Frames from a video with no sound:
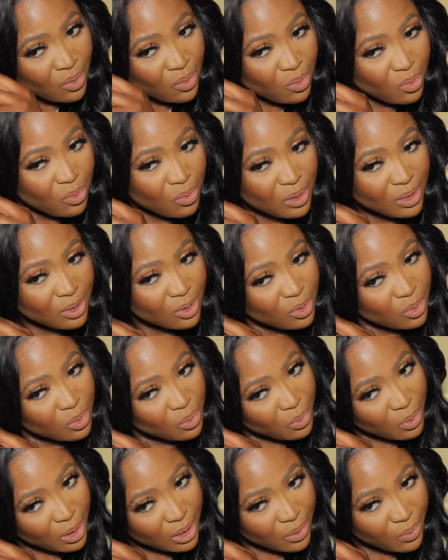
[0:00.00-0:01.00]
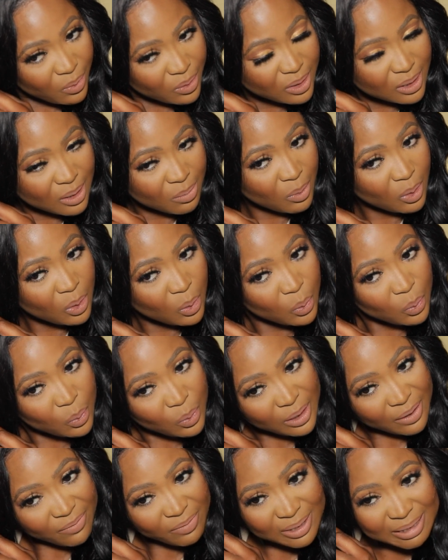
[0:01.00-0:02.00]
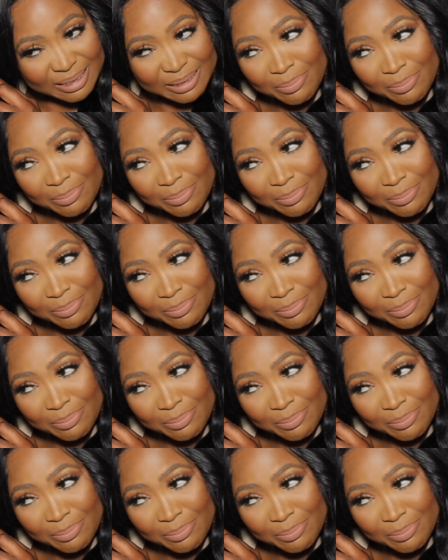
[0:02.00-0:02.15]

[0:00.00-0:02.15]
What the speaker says: who wants to work with someone who never